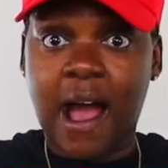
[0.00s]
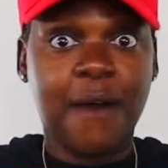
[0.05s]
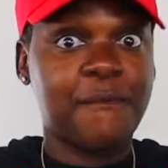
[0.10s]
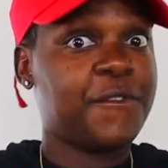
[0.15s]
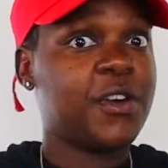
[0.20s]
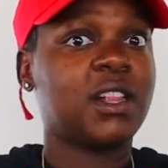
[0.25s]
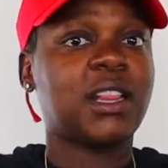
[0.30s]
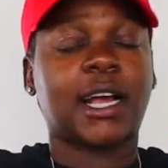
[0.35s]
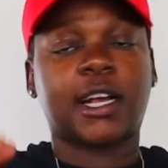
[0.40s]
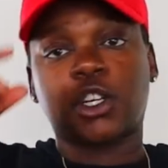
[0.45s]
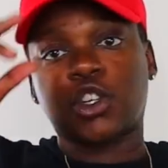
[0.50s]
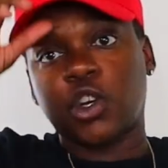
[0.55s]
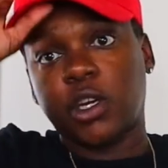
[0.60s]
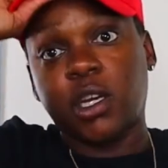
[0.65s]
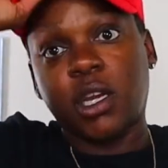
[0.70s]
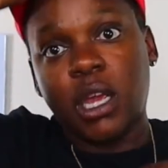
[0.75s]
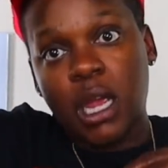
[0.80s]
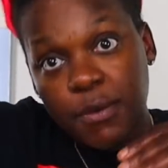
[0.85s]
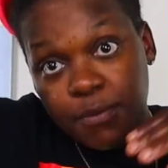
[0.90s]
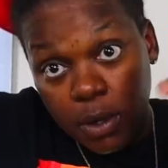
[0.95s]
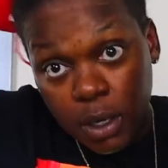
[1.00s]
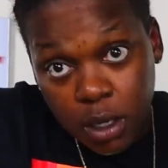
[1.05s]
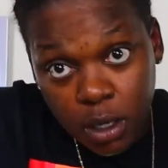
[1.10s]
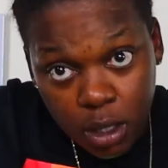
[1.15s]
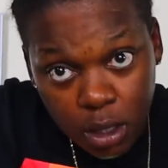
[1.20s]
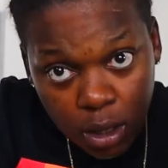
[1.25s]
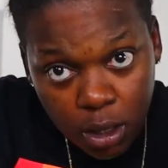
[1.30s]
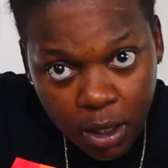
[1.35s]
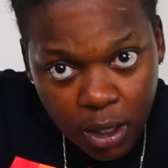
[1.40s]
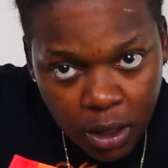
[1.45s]
I feel like a treat,
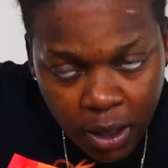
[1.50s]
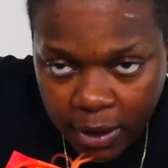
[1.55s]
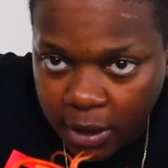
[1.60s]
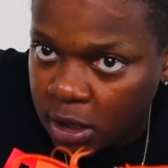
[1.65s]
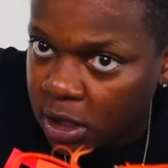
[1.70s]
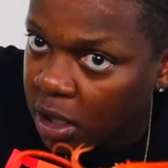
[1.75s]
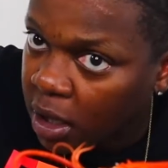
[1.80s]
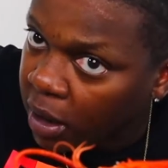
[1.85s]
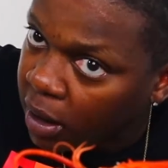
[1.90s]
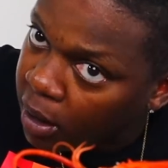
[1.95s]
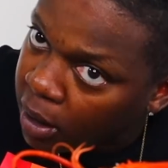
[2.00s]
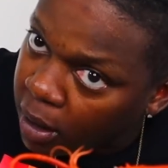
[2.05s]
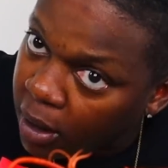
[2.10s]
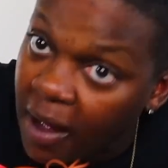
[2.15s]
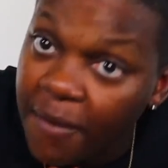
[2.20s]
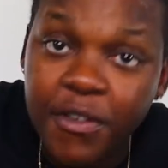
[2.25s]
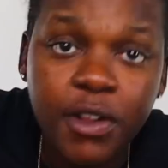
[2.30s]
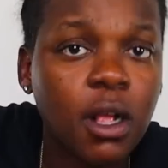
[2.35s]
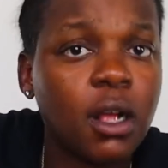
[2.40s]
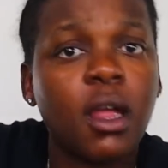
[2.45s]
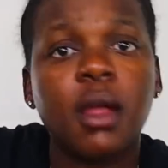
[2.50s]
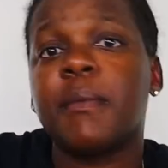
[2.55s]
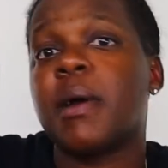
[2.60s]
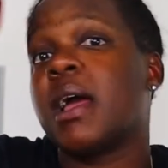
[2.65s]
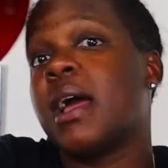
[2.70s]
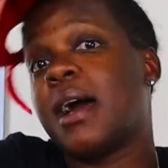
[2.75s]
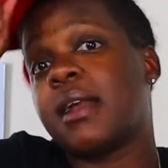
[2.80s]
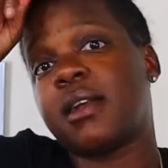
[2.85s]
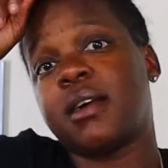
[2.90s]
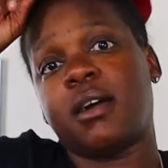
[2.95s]
even looking like a chicken head. I'm gonna go get my
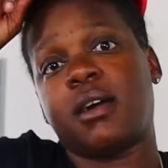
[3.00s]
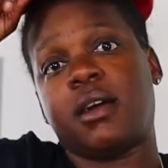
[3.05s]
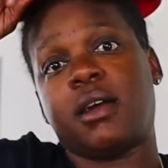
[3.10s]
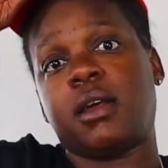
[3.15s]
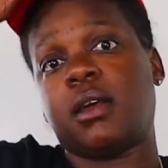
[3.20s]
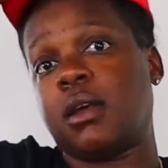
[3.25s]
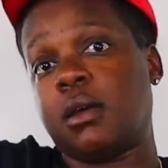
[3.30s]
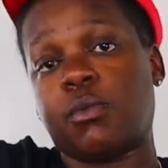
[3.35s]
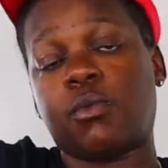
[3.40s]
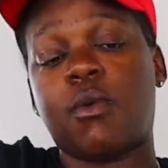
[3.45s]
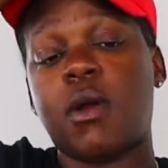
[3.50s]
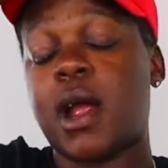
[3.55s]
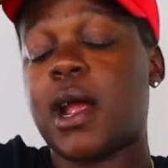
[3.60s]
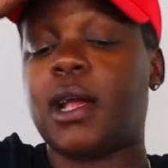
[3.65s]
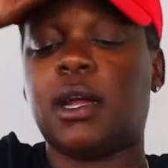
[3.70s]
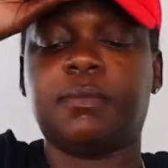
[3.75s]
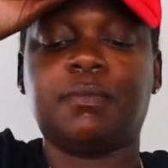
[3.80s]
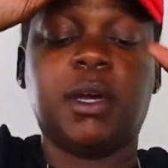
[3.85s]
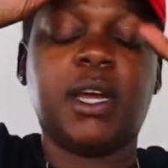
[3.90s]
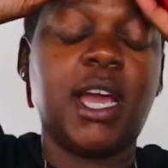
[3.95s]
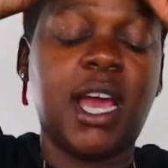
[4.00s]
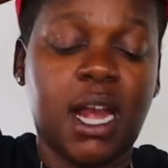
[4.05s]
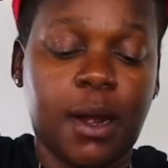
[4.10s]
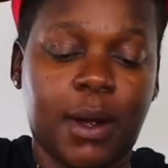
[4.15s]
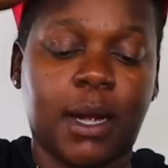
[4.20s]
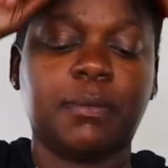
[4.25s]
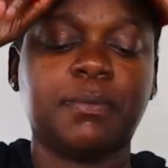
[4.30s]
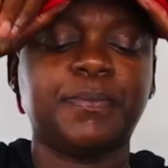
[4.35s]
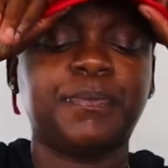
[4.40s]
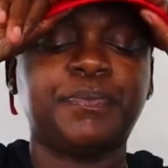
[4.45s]
hair done. Right,
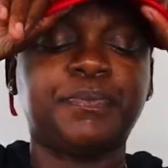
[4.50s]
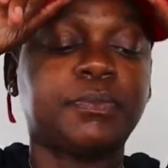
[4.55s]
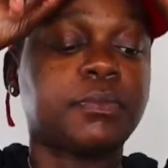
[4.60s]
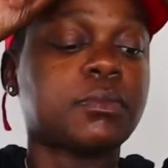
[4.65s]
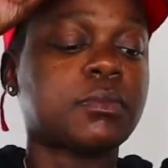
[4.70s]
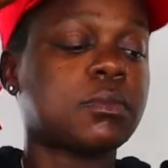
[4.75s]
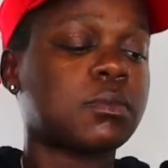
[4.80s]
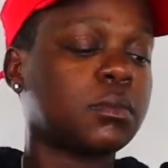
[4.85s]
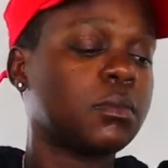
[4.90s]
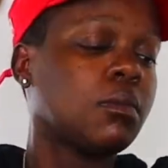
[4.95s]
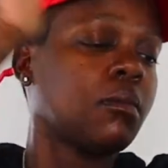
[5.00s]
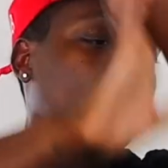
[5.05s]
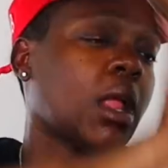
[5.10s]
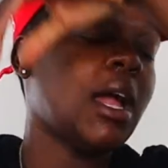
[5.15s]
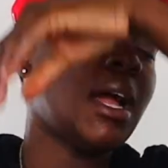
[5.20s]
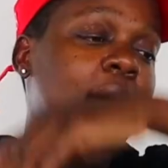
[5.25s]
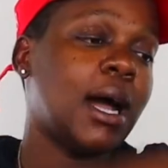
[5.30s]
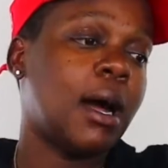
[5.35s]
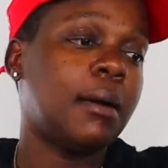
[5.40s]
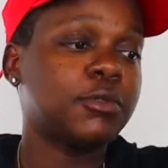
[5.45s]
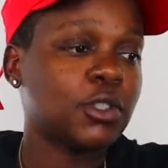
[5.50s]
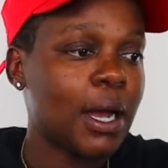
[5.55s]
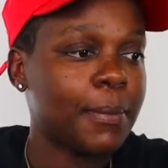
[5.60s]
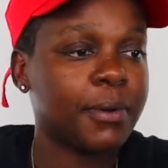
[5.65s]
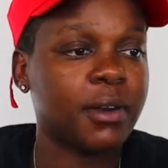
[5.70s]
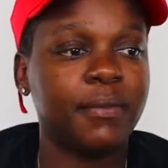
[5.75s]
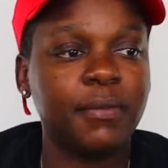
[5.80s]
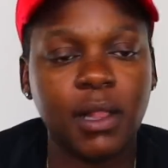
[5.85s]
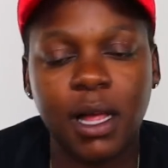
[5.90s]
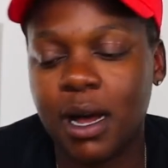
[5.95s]
anyway. I'm
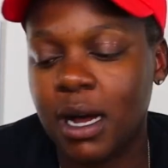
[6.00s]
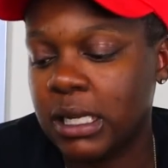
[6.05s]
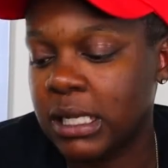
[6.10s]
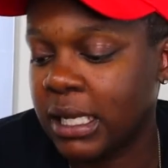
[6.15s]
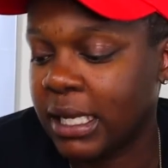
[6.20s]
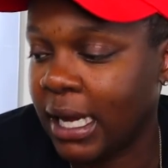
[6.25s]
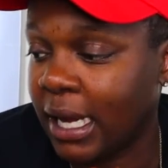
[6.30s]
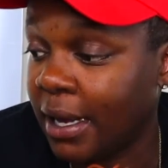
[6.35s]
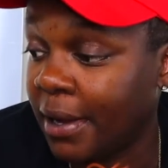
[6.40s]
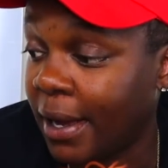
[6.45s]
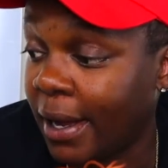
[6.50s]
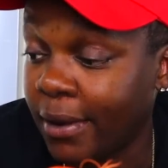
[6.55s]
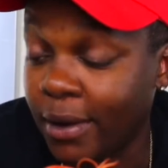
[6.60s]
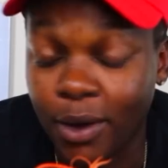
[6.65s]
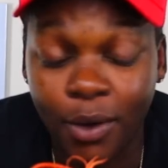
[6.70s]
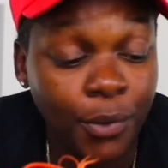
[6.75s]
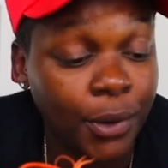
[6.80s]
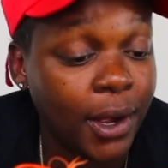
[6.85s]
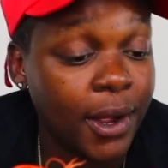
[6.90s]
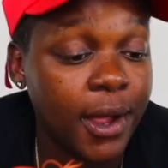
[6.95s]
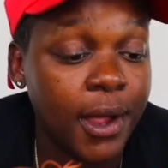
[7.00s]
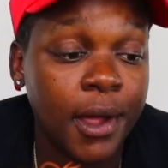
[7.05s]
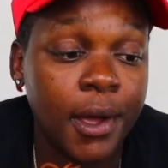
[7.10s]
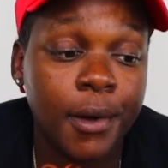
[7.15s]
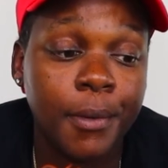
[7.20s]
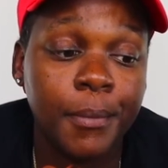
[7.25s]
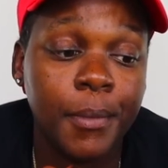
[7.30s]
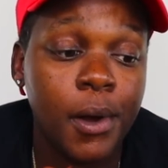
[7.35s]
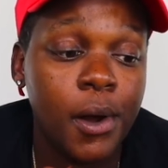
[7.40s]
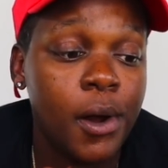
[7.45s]
dropping the vlog today. I know I
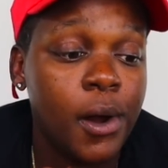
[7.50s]
am.